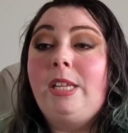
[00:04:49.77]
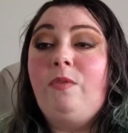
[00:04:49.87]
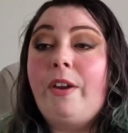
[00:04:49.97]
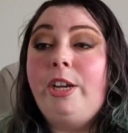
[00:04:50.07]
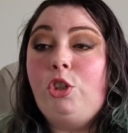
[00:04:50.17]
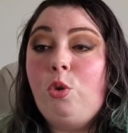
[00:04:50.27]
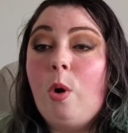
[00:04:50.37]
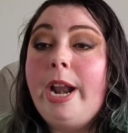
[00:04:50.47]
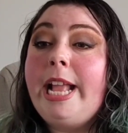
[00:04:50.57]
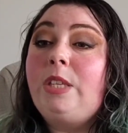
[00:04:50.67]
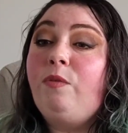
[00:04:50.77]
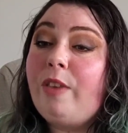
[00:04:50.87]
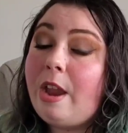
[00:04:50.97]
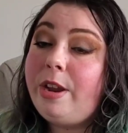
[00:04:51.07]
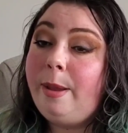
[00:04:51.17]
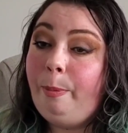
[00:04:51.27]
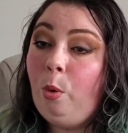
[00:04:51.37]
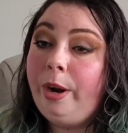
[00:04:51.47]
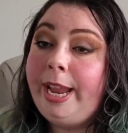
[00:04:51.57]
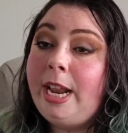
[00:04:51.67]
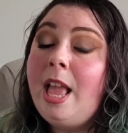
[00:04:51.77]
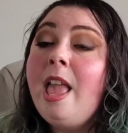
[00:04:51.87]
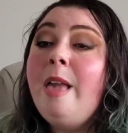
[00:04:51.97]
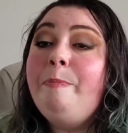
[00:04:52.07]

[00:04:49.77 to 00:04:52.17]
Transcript: is very short, it's very important.